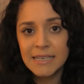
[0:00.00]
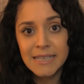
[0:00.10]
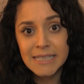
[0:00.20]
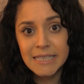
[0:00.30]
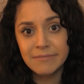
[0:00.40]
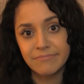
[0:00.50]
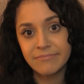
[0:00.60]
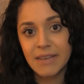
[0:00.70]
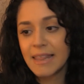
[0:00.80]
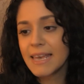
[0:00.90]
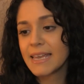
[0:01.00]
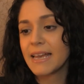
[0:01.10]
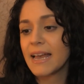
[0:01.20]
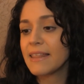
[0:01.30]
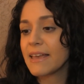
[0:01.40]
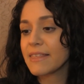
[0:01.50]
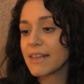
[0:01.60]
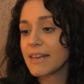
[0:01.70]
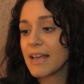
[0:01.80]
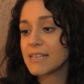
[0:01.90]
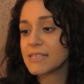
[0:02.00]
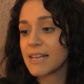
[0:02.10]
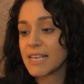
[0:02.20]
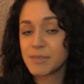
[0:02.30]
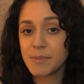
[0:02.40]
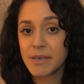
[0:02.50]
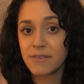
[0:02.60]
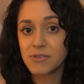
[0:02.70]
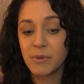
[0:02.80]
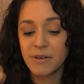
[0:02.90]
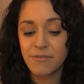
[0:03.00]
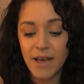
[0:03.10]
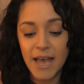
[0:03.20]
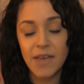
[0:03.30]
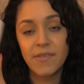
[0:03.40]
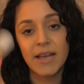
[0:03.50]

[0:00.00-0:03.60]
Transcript: That's it. I like it. I like that it has an SPF 25.